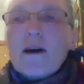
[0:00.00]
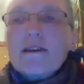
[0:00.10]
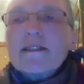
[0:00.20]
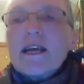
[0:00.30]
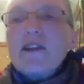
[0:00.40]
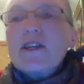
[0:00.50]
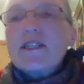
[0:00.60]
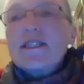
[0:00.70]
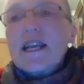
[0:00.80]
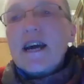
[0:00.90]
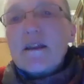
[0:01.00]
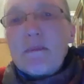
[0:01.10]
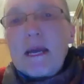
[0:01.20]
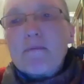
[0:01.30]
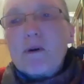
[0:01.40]
Whereas then you can see other
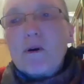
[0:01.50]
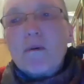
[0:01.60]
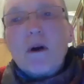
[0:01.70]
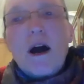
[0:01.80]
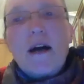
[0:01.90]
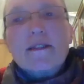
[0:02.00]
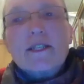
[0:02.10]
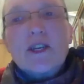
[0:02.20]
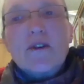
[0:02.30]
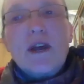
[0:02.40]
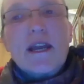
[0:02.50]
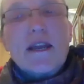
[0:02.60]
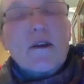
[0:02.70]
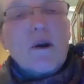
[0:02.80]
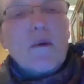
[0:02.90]
people as
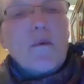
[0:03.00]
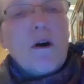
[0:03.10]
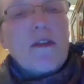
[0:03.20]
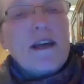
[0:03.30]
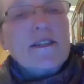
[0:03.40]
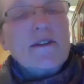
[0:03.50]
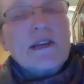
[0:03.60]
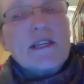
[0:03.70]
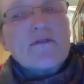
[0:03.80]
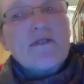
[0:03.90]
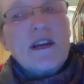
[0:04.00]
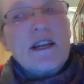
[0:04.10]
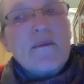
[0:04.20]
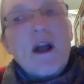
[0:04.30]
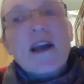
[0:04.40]
doing what they're doing is
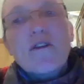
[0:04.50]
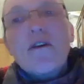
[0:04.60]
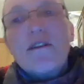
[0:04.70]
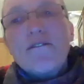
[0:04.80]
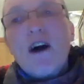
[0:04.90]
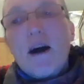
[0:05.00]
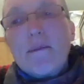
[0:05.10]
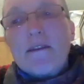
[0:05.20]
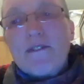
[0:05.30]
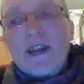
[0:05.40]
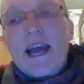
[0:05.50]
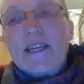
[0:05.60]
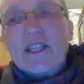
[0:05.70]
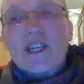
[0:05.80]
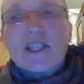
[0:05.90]
really, well, I call it farming for
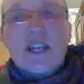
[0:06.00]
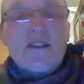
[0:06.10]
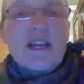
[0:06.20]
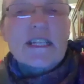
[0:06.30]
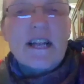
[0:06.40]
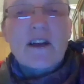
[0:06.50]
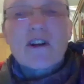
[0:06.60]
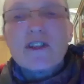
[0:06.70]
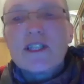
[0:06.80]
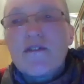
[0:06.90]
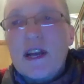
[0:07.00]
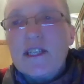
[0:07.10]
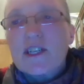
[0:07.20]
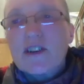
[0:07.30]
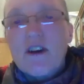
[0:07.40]
nature. So things like
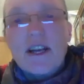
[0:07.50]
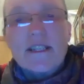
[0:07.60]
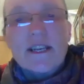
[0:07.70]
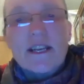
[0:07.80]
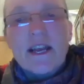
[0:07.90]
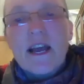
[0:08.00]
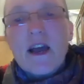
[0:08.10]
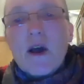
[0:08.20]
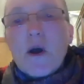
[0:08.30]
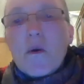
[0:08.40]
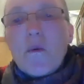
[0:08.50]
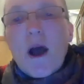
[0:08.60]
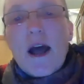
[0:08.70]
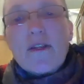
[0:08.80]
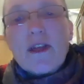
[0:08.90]
conservation grazing,
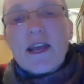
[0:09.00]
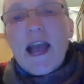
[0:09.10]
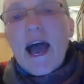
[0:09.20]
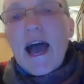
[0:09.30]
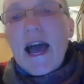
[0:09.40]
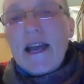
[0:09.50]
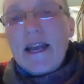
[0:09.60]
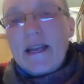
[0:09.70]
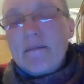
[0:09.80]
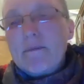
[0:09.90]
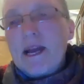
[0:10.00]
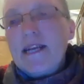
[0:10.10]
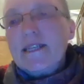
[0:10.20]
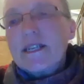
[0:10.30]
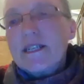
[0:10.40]
where the aim
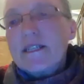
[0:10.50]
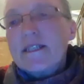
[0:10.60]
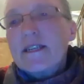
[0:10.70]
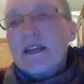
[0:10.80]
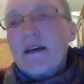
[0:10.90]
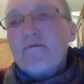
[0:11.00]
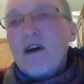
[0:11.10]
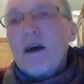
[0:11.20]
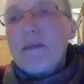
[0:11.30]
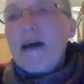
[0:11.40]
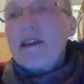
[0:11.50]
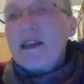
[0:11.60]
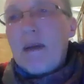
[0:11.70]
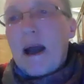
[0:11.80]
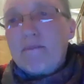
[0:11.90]
isn't
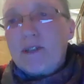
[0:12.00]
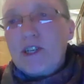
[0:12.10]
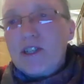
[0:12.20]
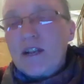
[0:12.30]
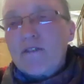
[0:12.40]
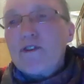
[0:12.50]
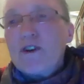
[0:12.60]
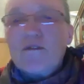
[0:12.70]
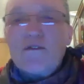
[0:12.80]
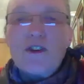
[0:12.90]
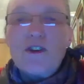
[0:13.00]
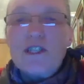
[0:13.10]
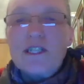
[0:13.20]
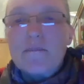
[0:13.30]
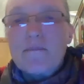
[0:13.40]
primarily about producing food.
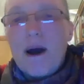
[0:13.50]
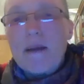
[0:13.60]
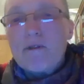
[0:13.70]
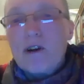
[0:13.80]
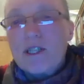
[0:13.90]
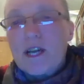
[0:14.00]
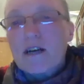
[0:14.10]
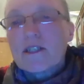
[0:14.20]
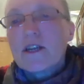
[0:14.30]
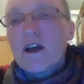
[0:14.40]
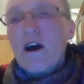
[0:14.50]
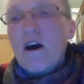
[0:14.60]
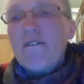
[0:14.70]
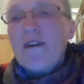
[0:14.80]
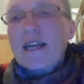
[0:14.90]
Food is a byproduct
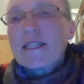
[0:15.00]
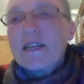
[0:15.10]
of